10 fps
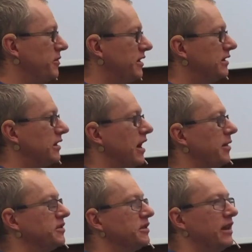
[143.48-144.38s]
many
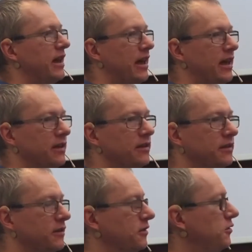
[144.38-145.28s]
times a day
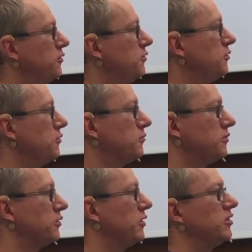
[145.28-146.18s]
you
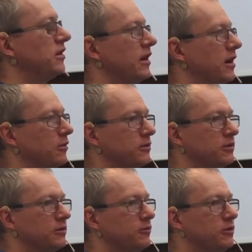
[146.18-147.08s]
switch layouts?
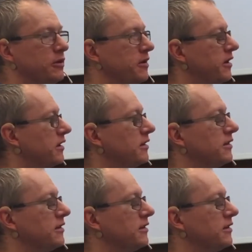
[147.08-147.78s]
What do you think?